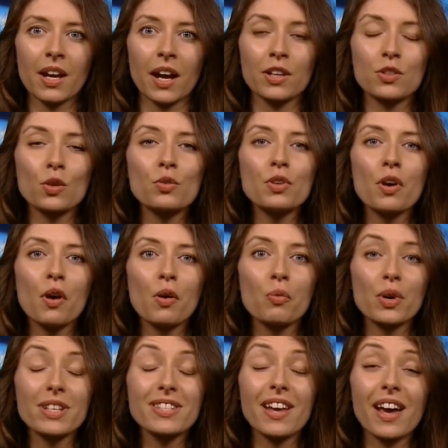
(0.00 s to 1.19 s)
I don't know
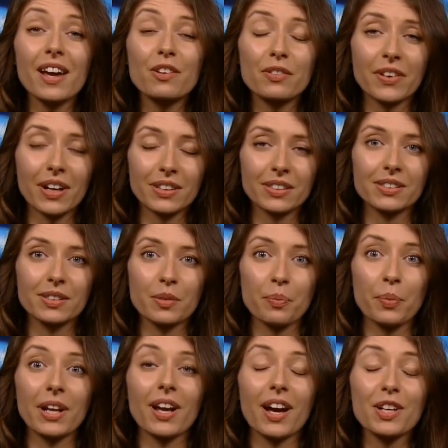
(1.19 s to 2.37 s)
what's ahead of us,
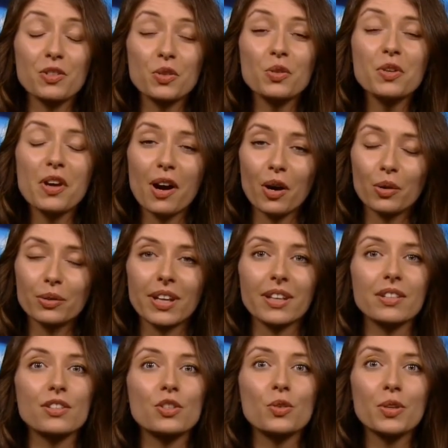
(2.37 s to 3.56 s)
but I do know
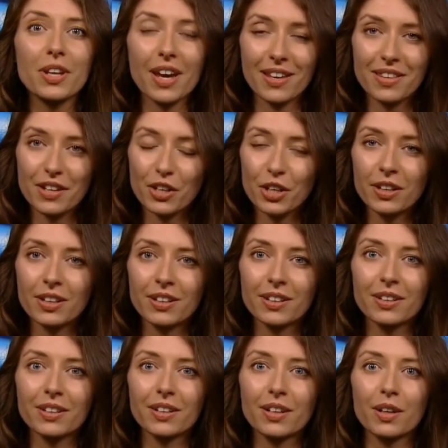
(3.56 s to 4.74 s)
that together
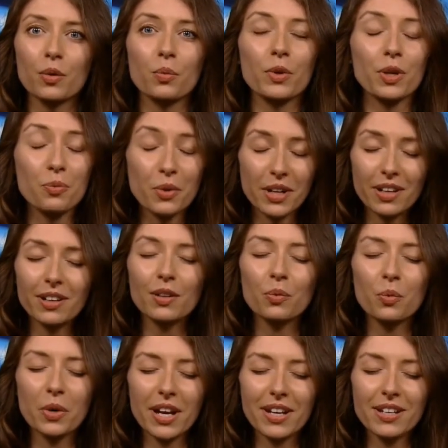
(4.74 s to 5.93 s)
we will
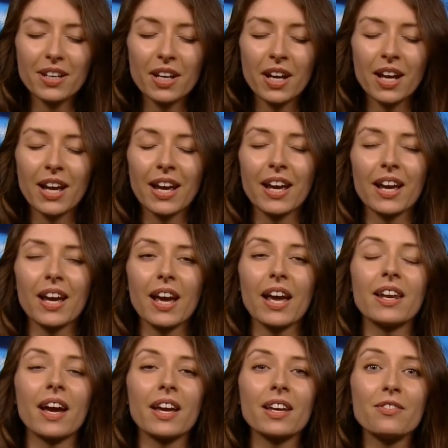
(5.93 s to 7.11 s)
win,
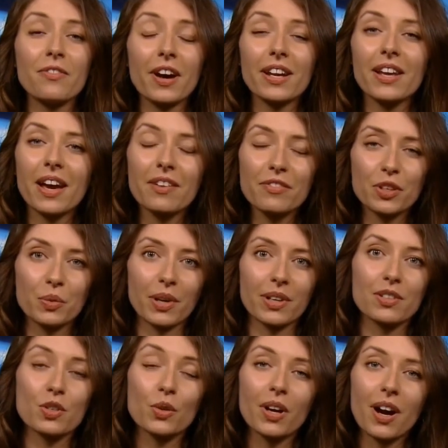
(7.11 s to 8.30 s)
and I invite
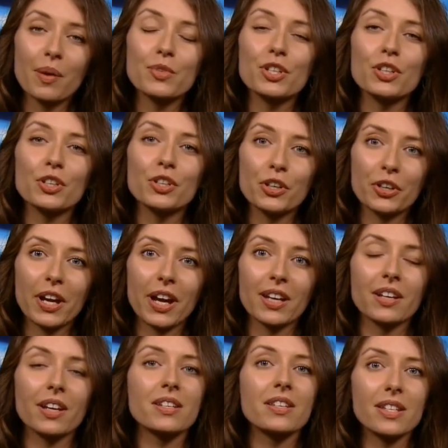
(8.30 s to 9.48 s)
everyone to come to
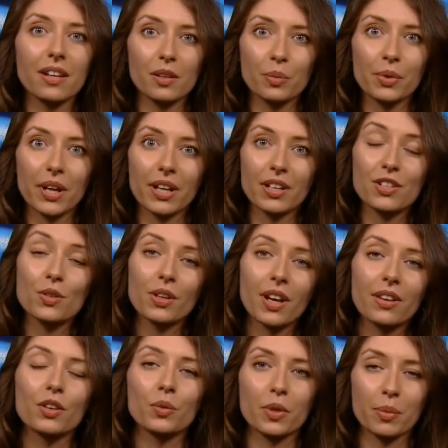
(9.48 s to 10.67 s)
Ukraine and celebrate
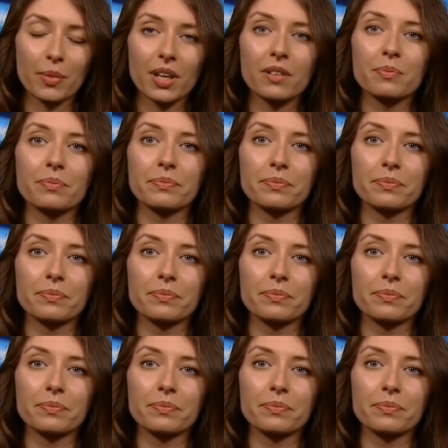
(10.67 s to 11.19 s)
together with me.